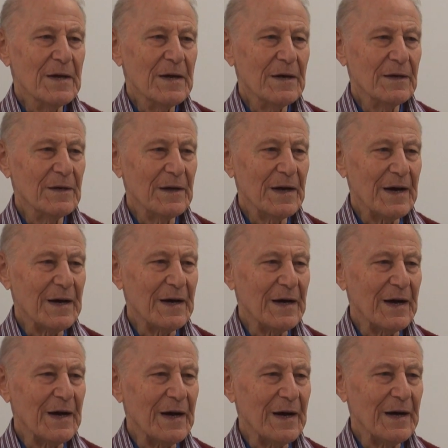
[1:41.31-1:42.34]

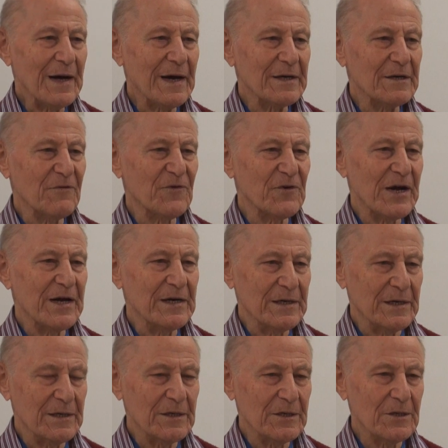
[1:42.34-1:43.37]
I had a
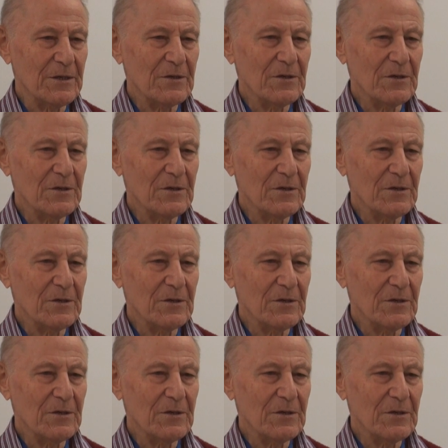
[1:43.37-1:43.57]
friend